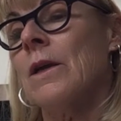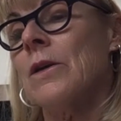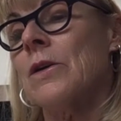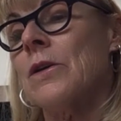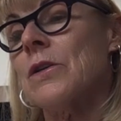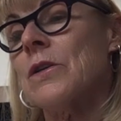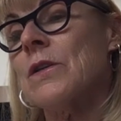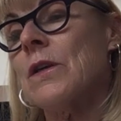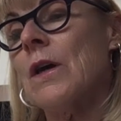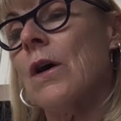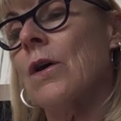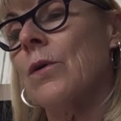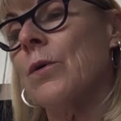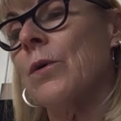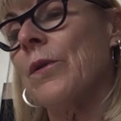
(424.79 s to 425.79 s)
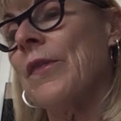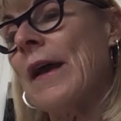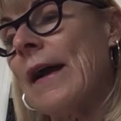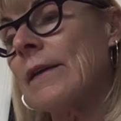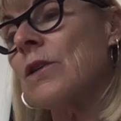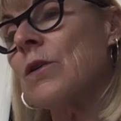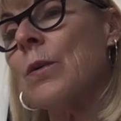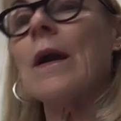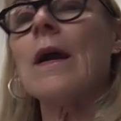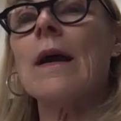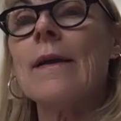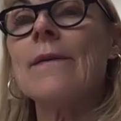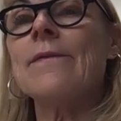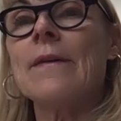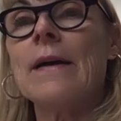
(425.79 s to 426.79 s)
So that's where
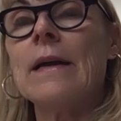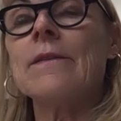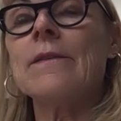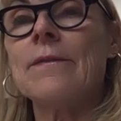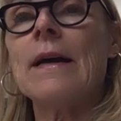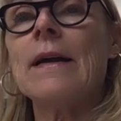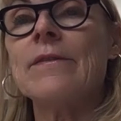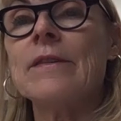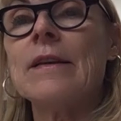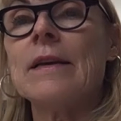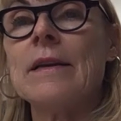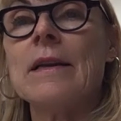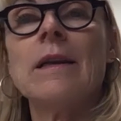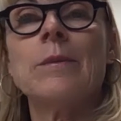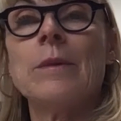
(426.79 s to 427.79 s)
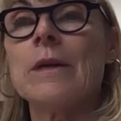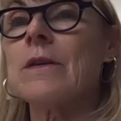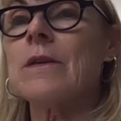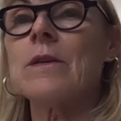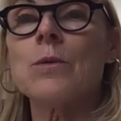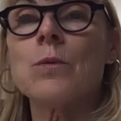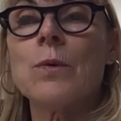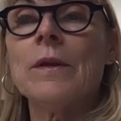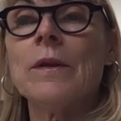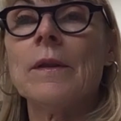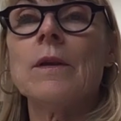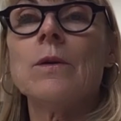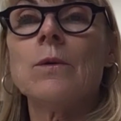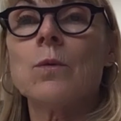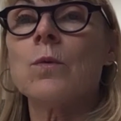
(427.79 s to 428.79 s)
I find 5 dynamics
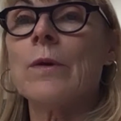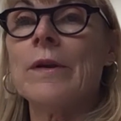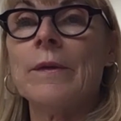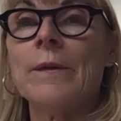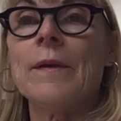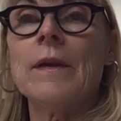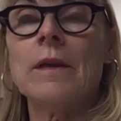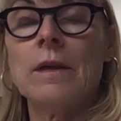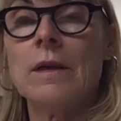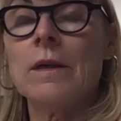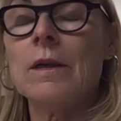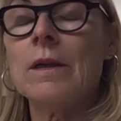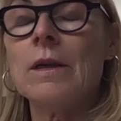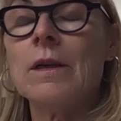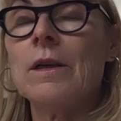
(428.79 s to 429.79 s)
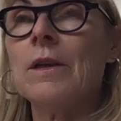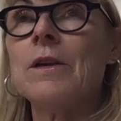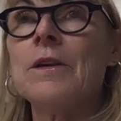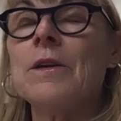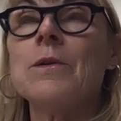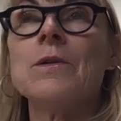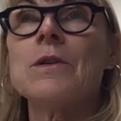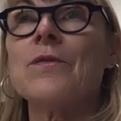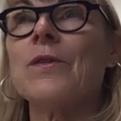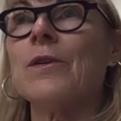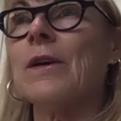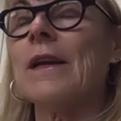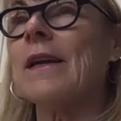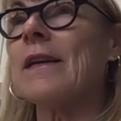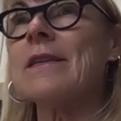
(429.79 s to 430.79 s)
really, really useful.
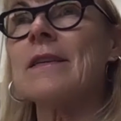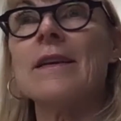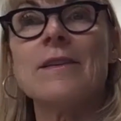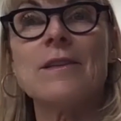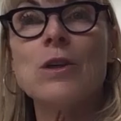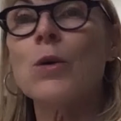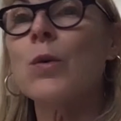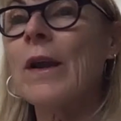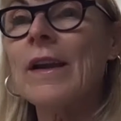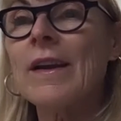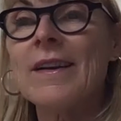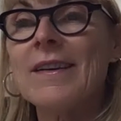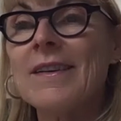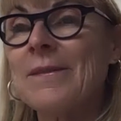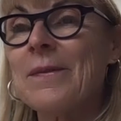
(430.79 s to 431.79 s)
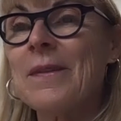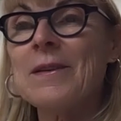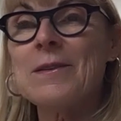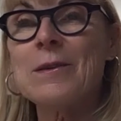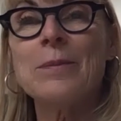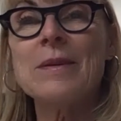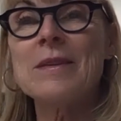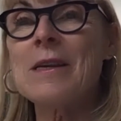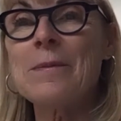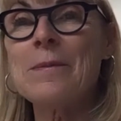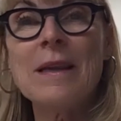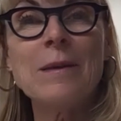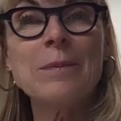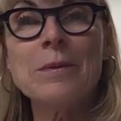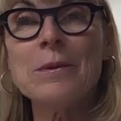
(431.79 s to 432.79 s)
Like I said, it's quick. These are busy
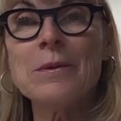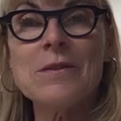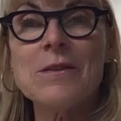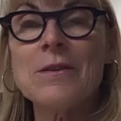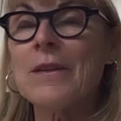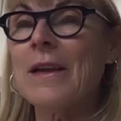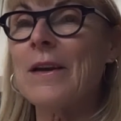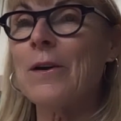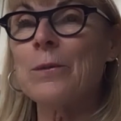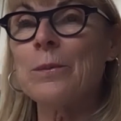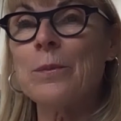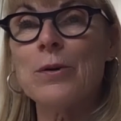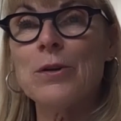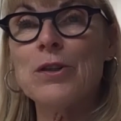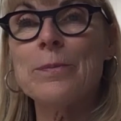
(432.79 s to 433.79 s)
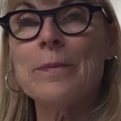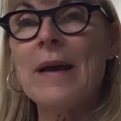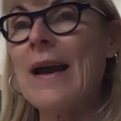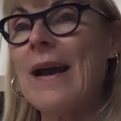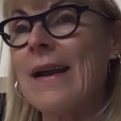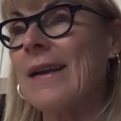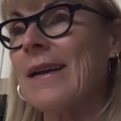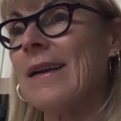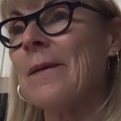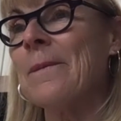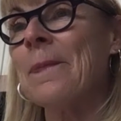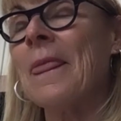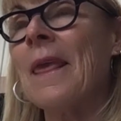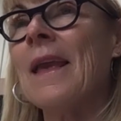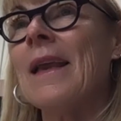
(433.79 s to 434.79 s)
people, so they don't push back.
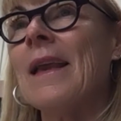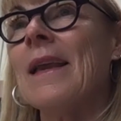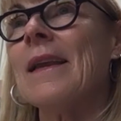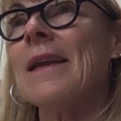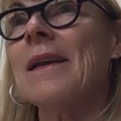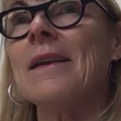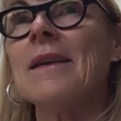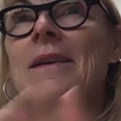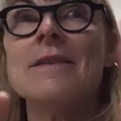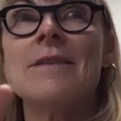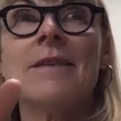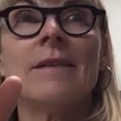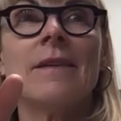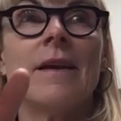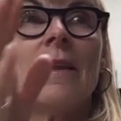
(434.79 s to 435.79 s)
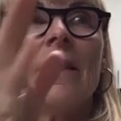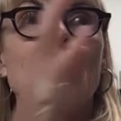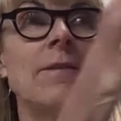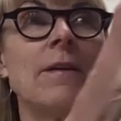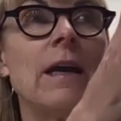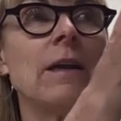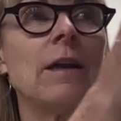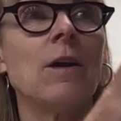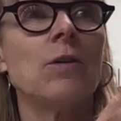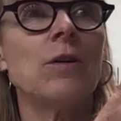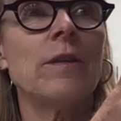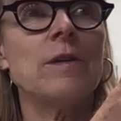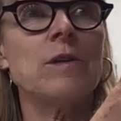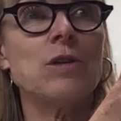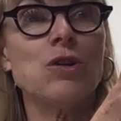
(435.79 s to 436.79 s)
It isn't like they've got to go to
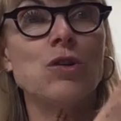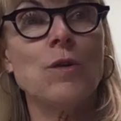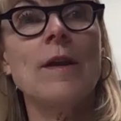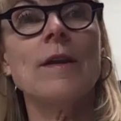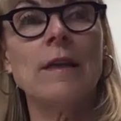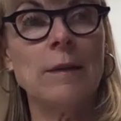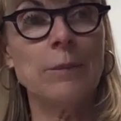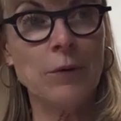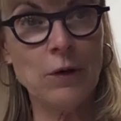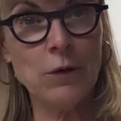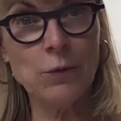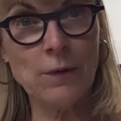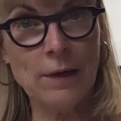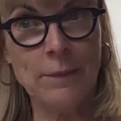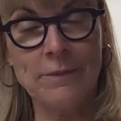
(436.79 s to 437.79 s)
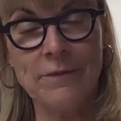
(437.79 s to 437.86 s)
this training program